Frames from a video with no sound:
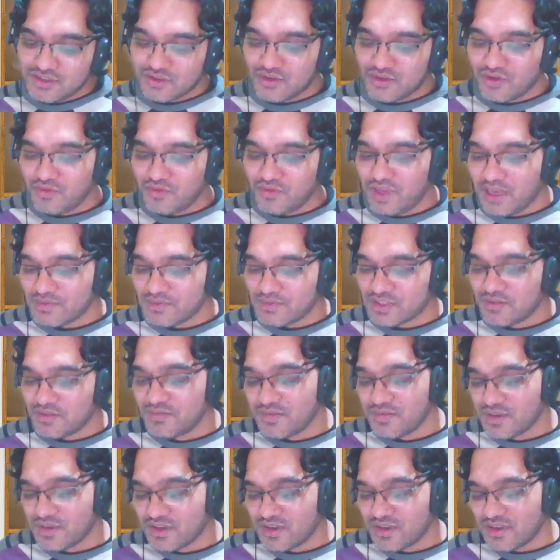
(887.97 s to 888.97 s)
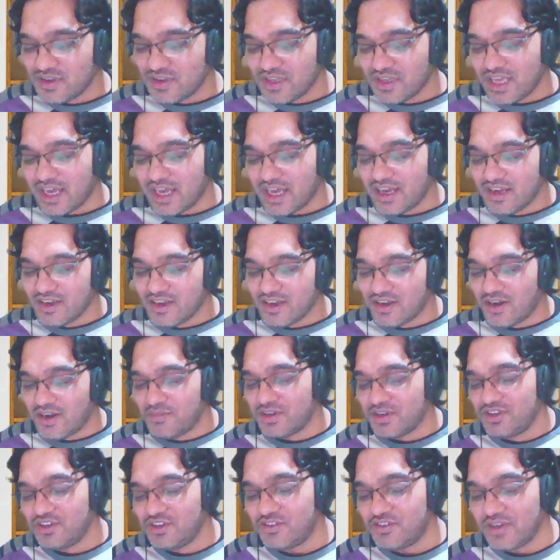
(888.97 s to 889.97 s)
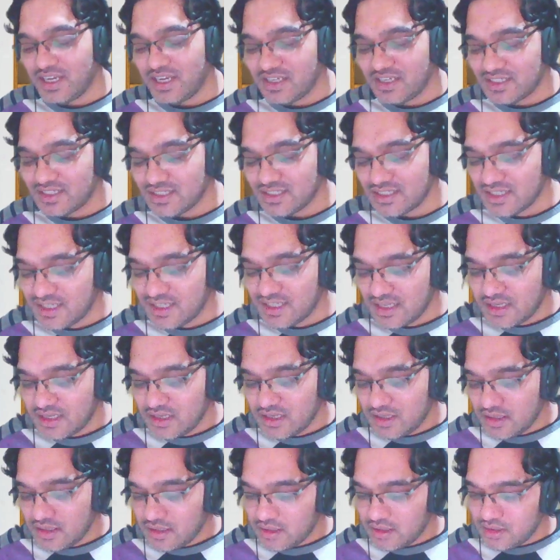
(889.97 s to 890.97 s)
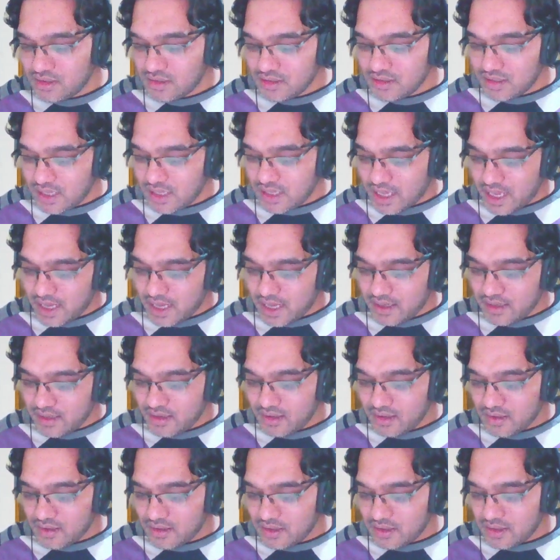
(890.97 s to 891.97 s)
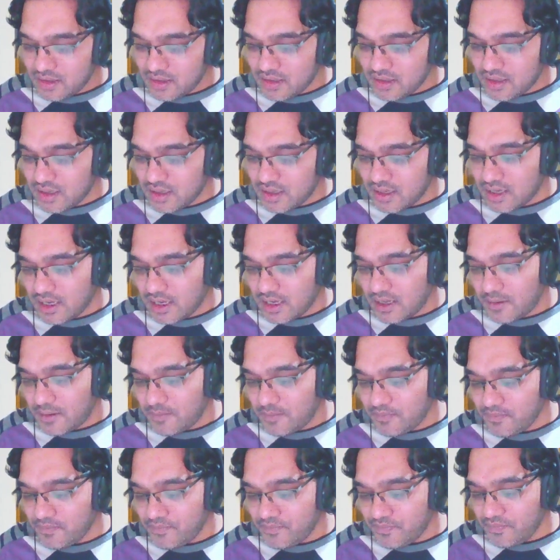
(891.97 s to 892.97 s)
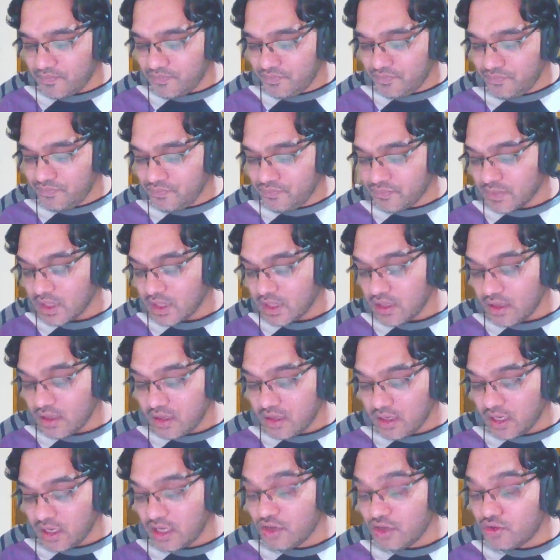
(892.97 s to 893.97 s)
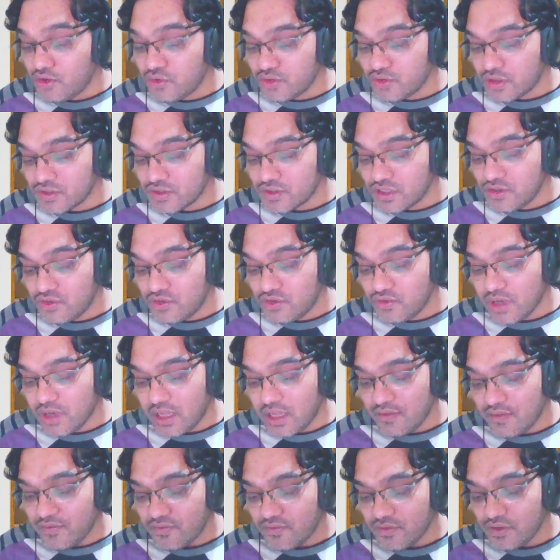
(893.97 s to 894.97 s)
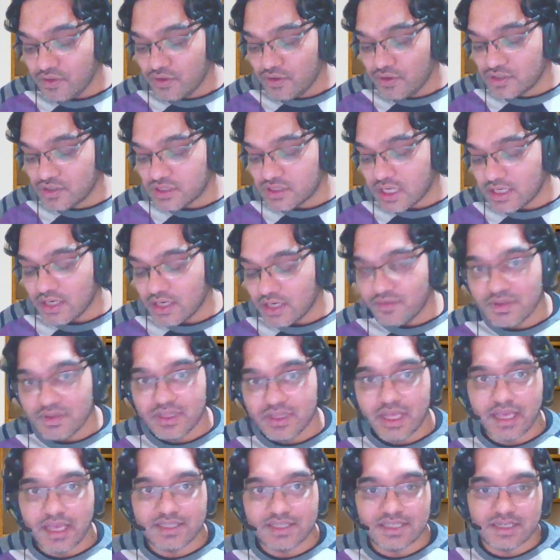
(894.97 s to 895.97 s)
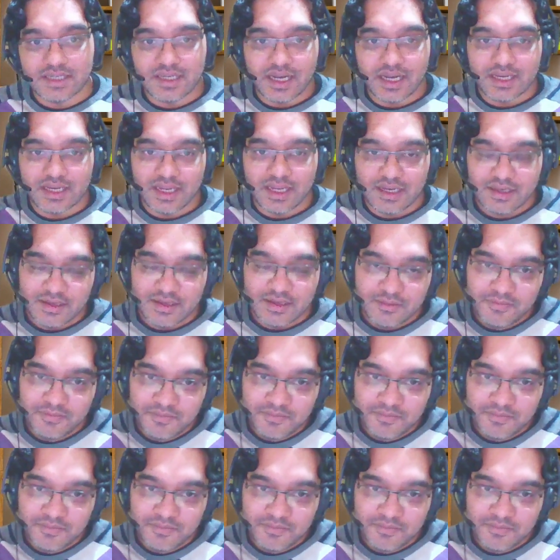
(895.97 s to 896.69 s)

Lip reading: so we have some common trends. And uh, in 2012, you started with the exact target,